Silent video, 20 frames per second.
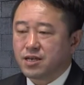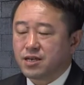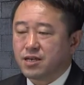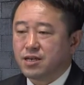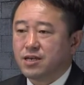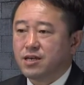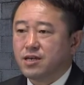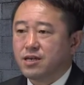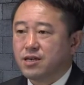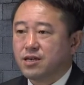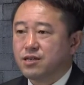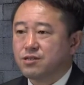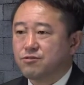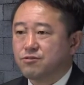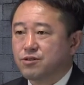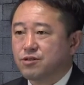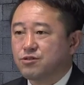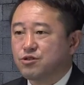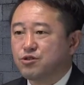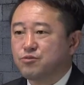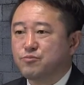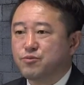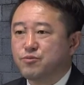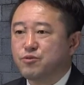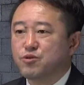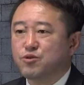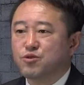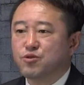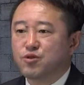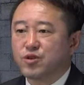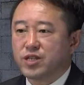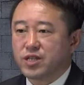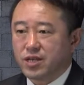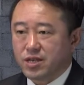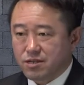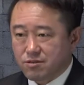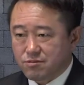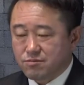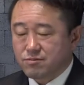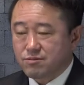such as 5G and
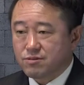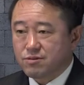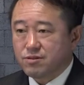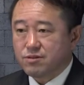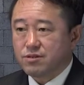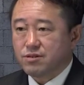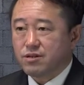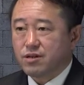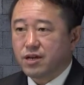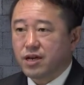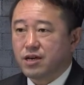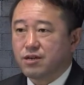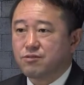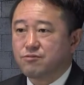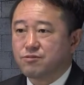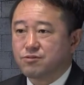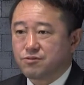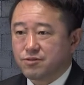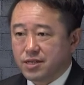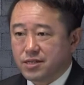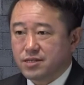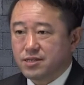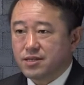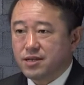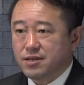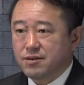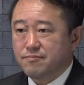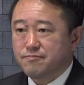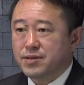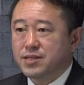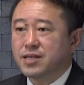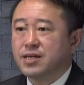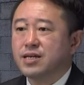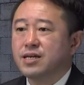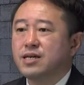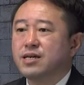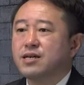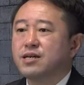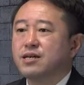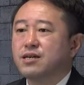eSIM are emerging,
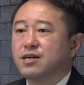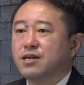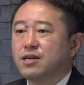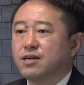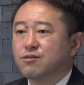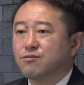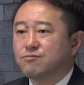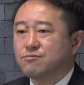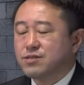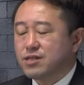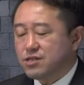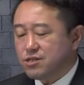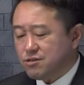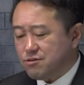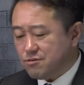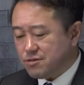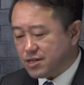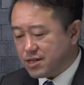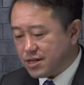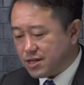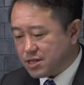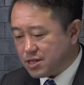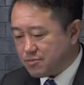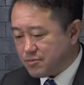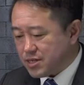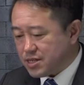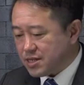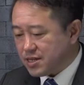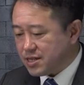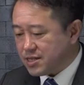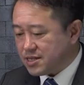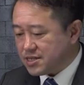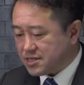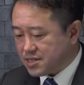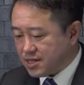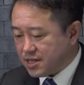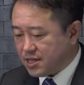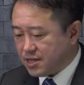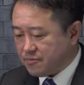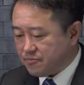and we are also preparing for
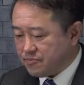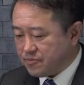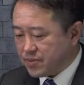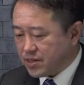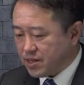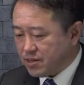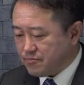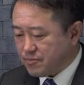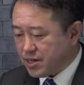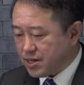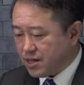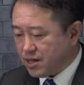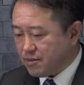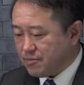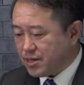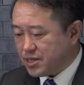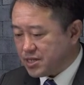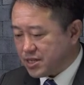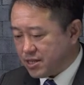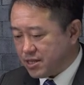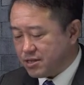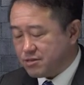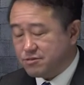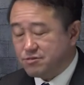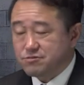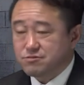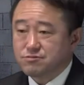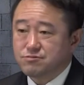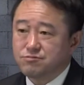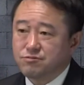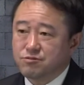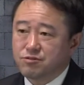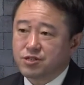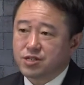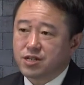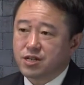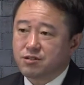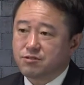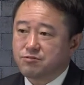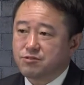this. As for
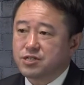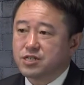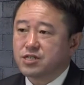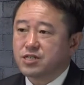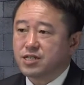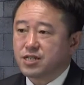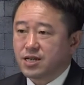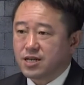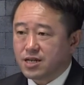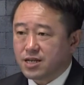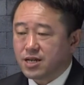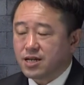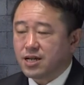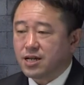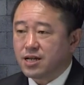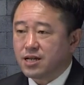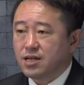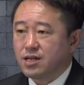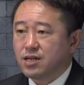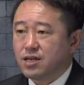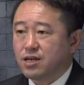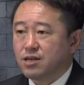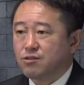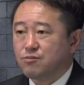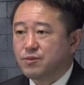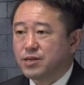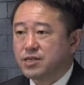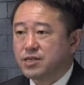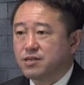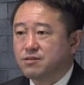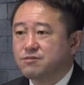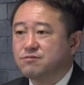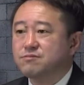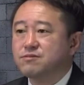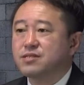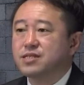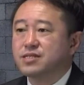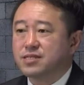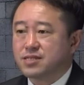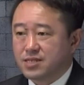domestic businesses,
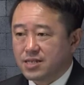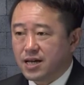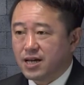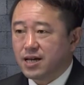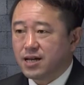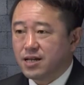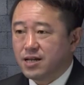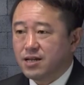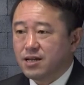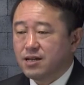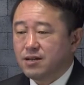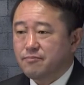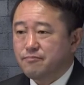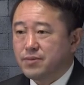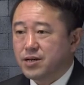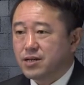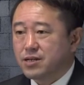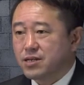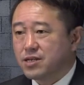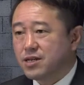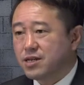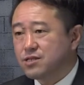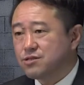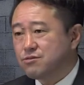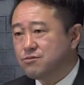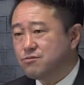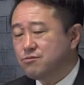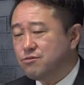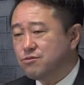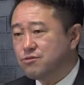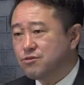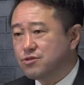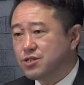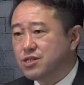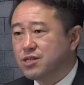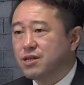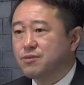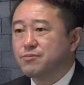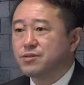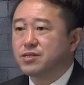we intend to grow by utilizing
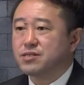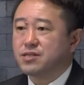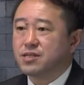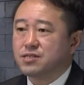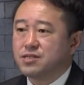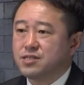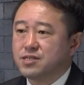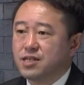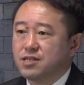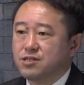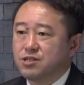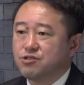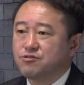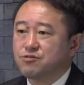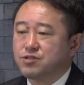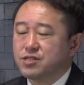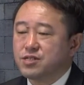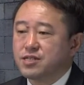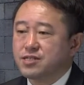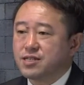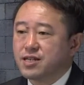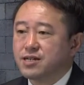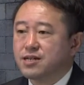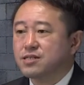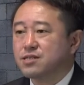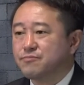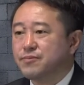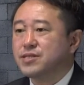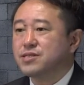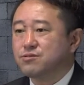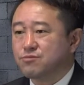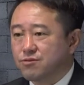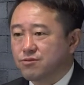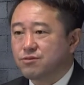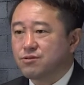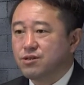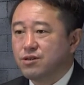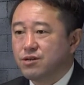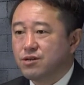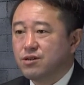sales channels, but we
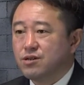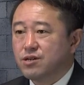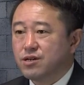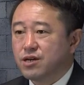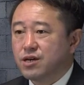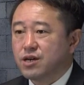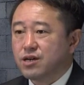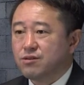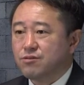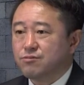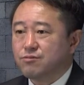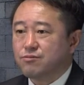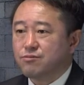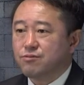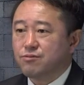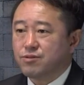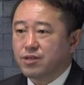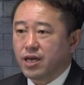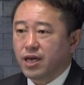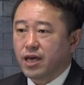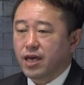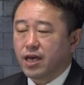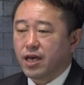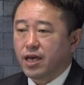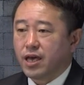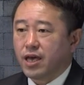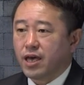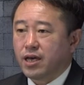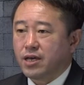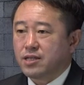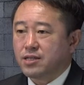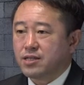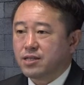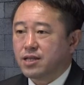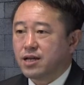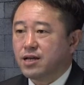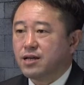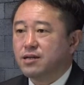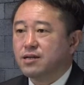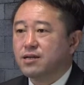expect a decrease in
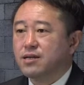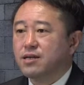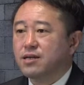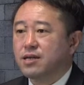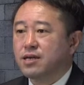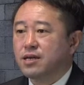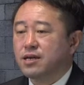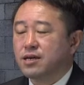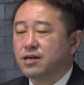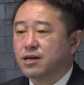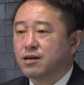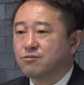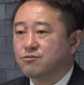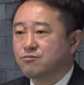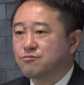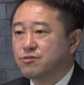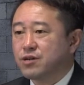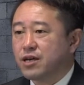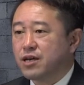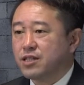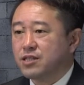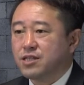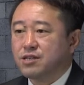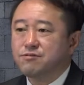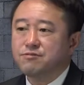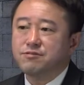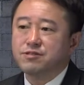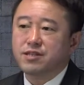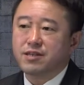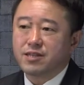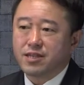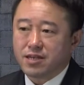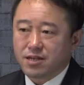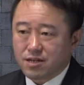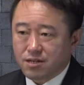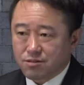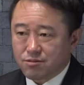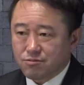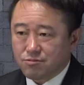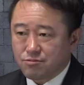acquiring deals from the end of
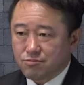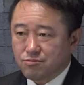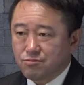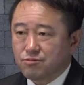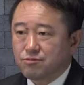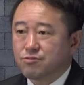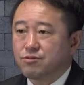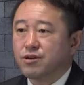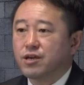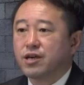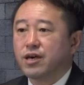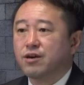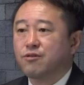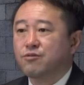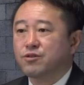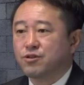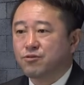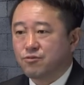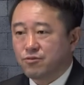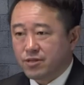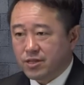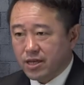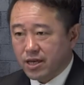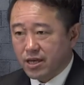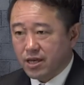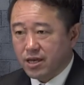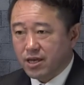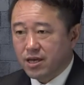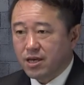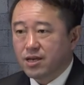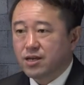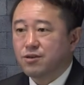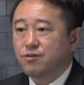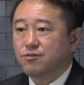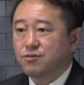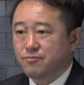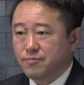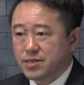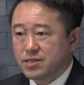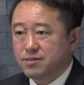March 2021
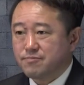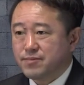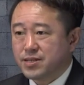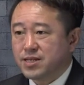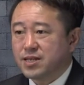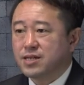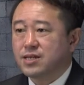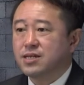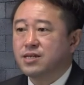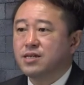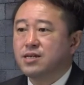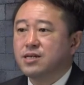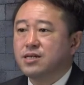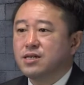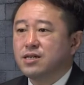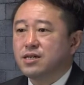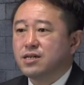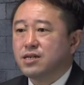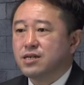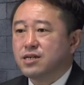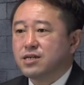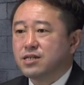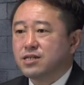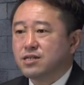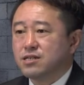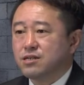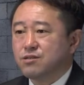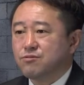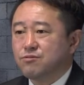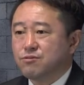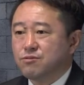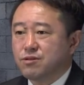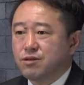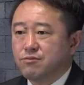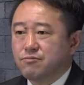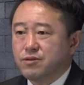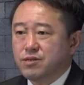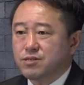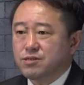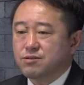related to the Giga School
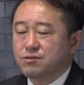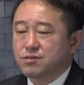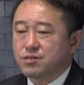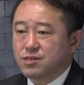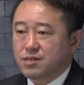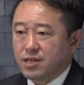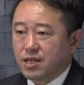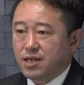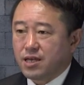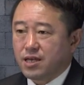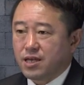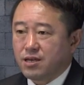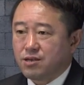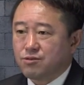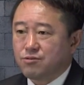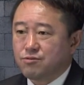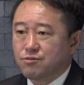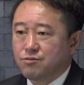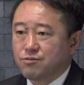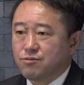concept itself.